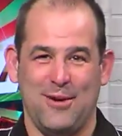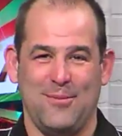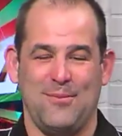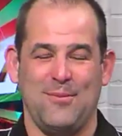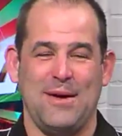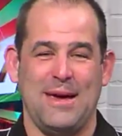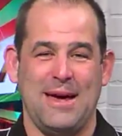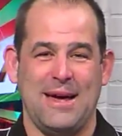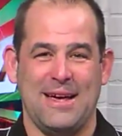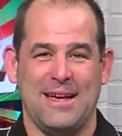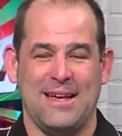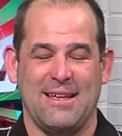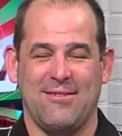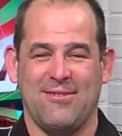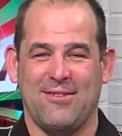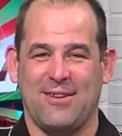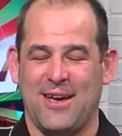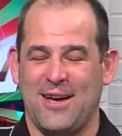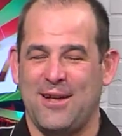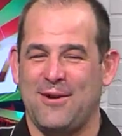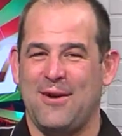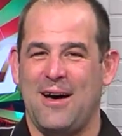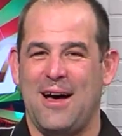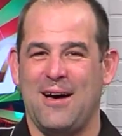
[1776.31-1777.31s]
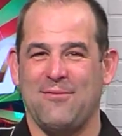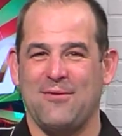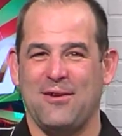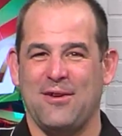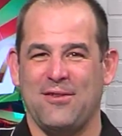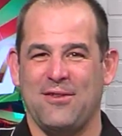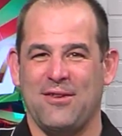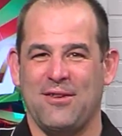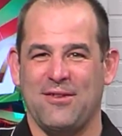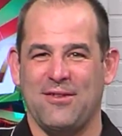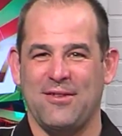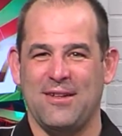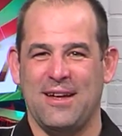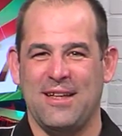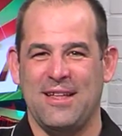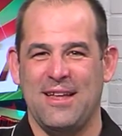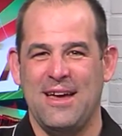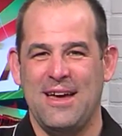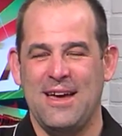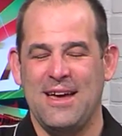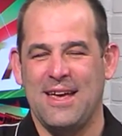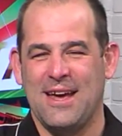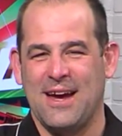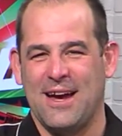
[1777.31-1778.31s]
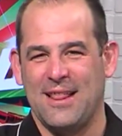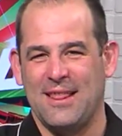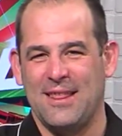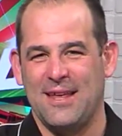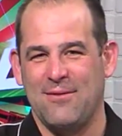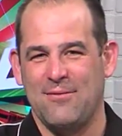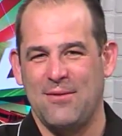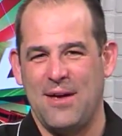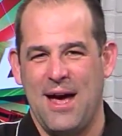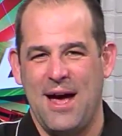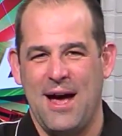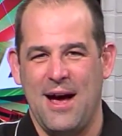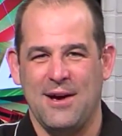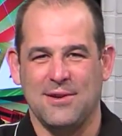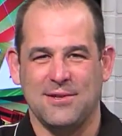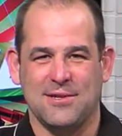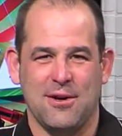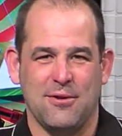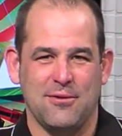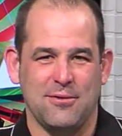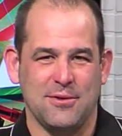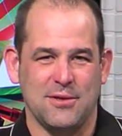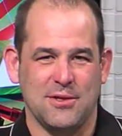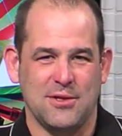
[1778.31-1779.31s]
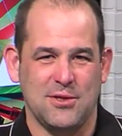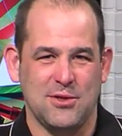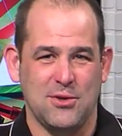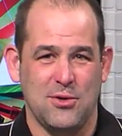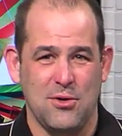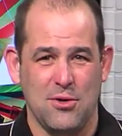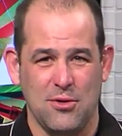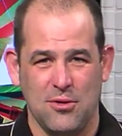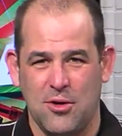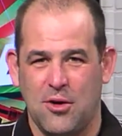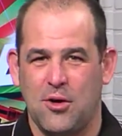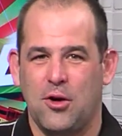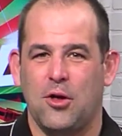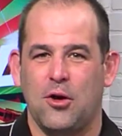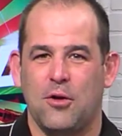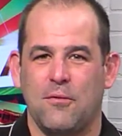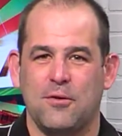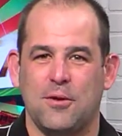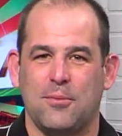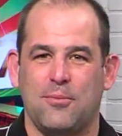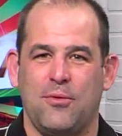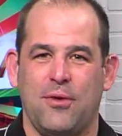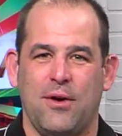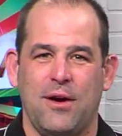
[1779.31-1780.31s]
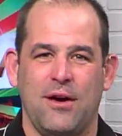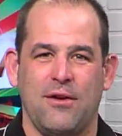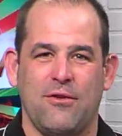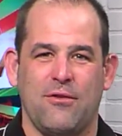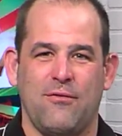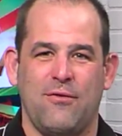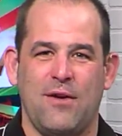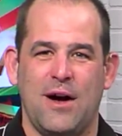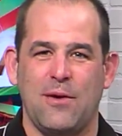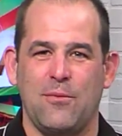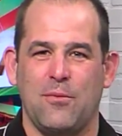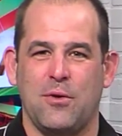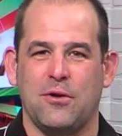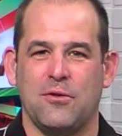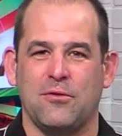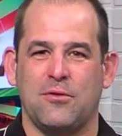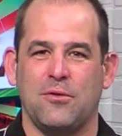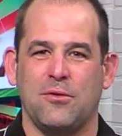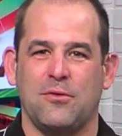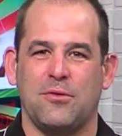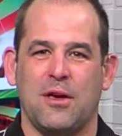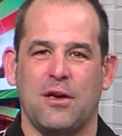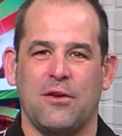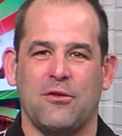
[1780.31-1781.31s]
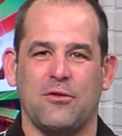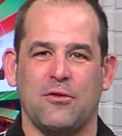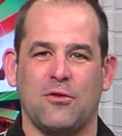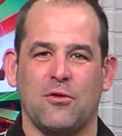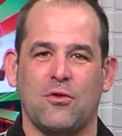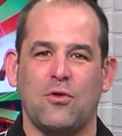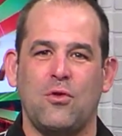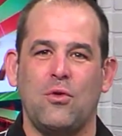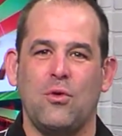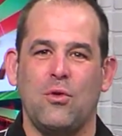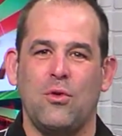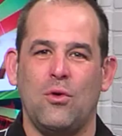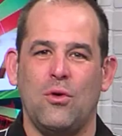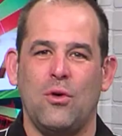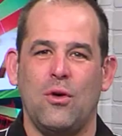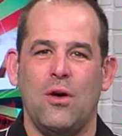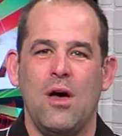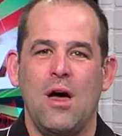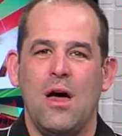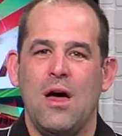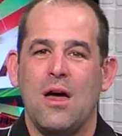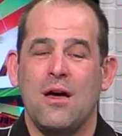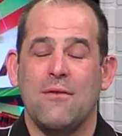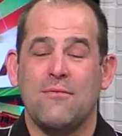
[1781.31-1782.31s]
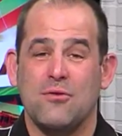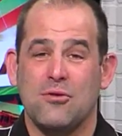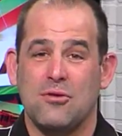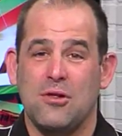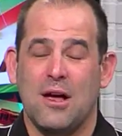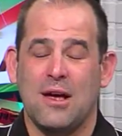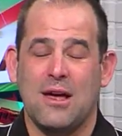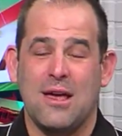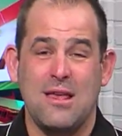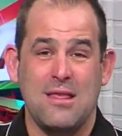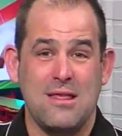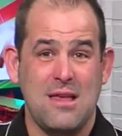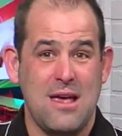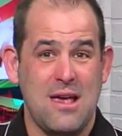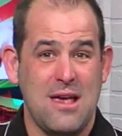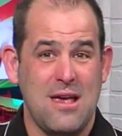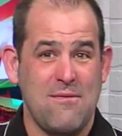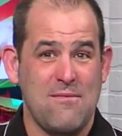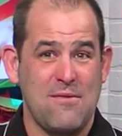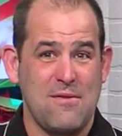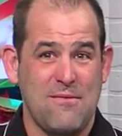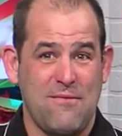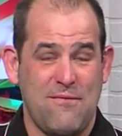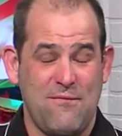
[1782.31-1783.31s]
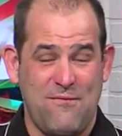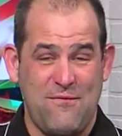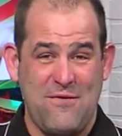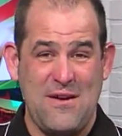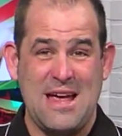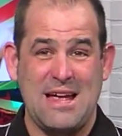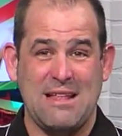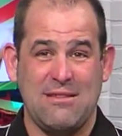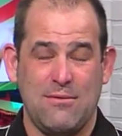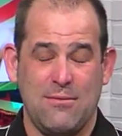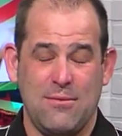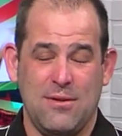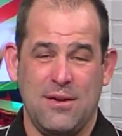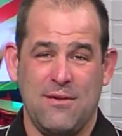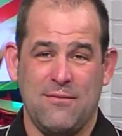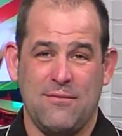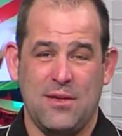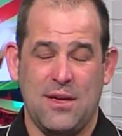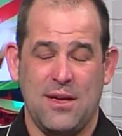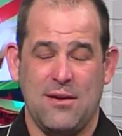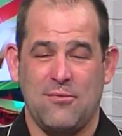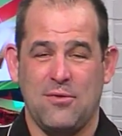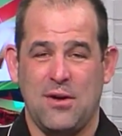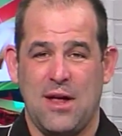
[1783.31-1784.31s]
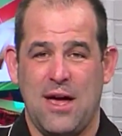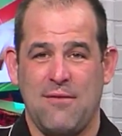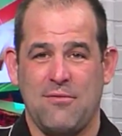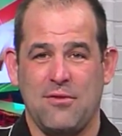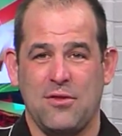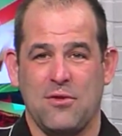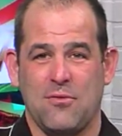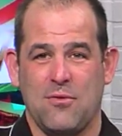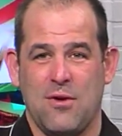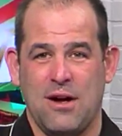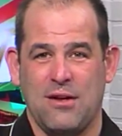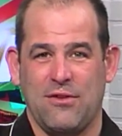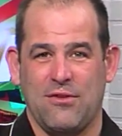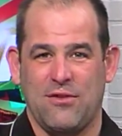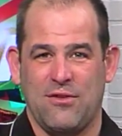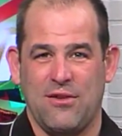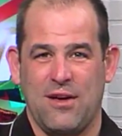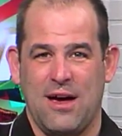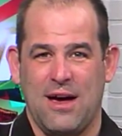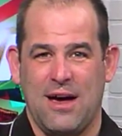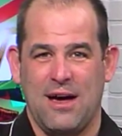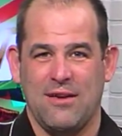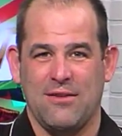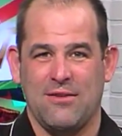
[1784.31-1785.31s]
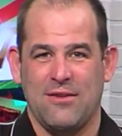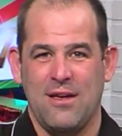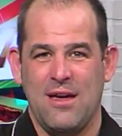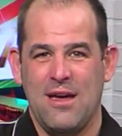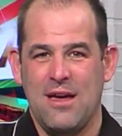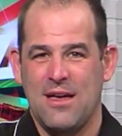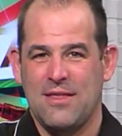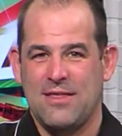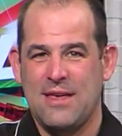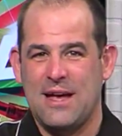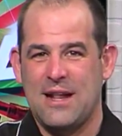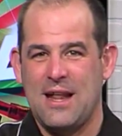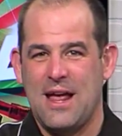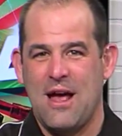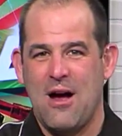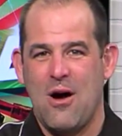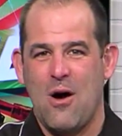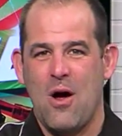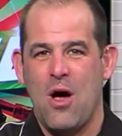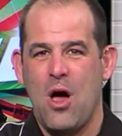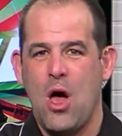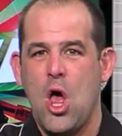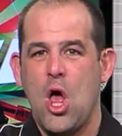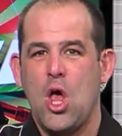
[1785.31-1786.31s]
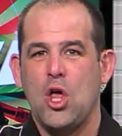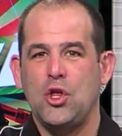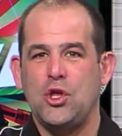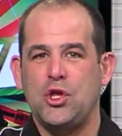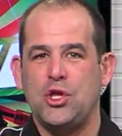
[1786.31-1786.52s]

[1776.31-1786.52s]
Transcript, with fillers: Look at me. It's kind of obvious, isn't it? You gotta leave the house, go to the store, look all over the place, find one or two things that are cool. If you're lucky, they even fit, if they even have it the right size. That era,